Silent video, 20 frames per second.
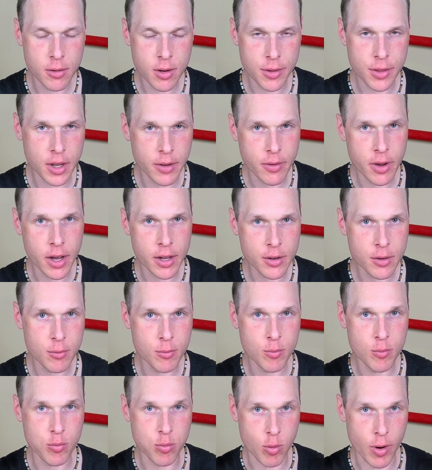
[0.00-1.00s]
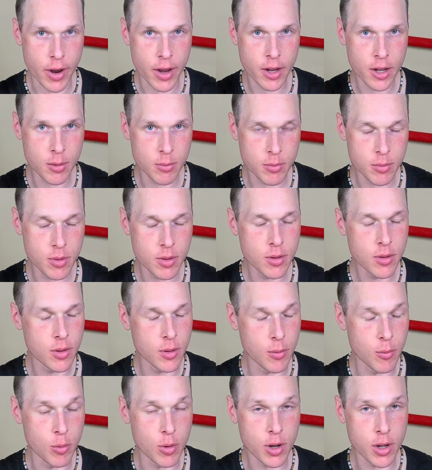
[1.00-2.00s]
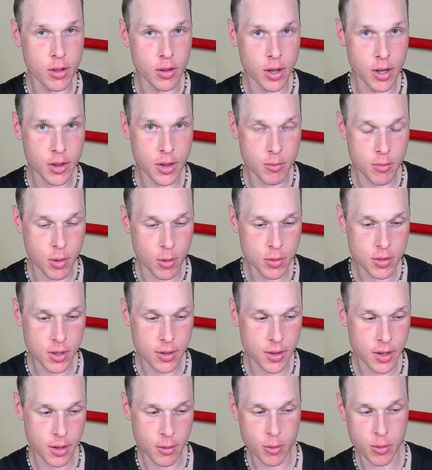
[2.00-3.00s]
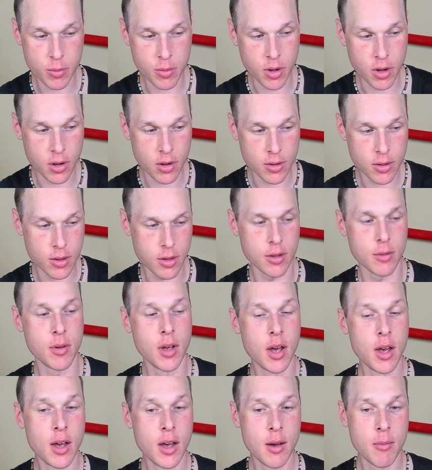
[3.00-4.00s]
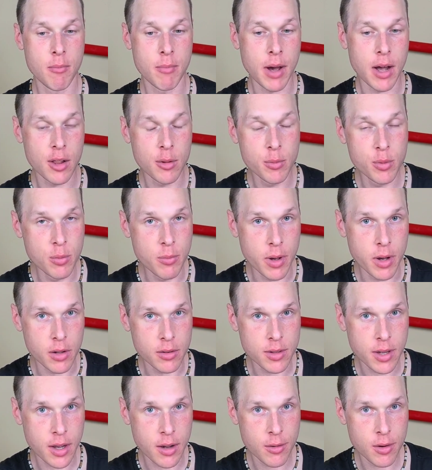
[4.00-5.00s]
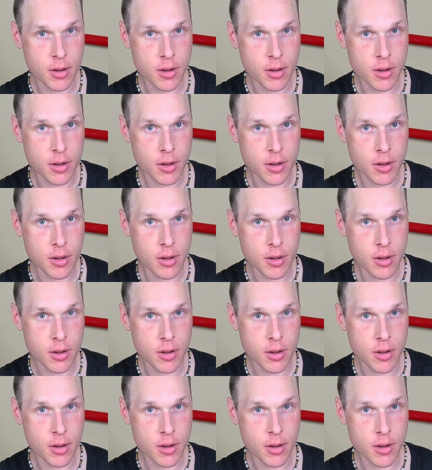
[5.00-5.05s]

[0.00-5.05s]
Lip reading: I think if I had to rank them, what I liked the most, I think it would have gone the Malibu Meltdown.